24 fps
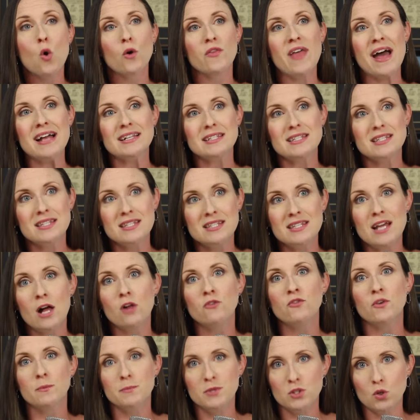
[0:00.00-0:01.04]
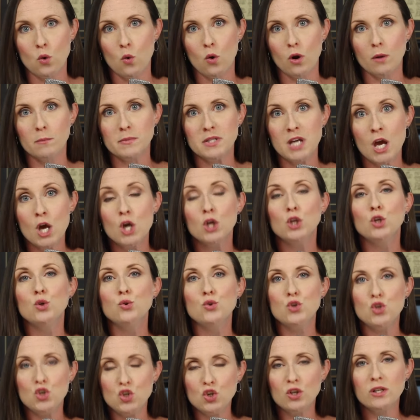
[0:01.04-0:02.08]
or that self-absorbed,
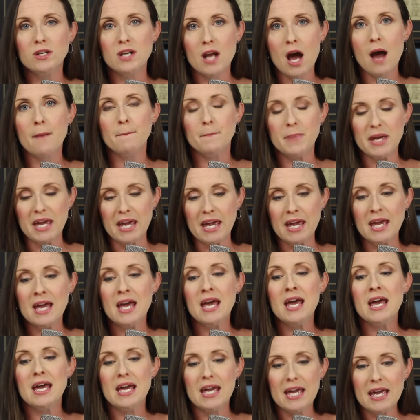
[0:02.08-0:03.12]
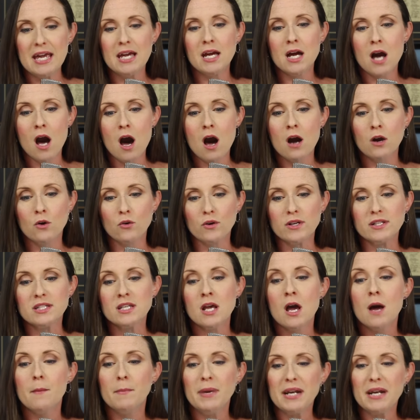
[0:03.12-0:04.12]
you should not be in Congress.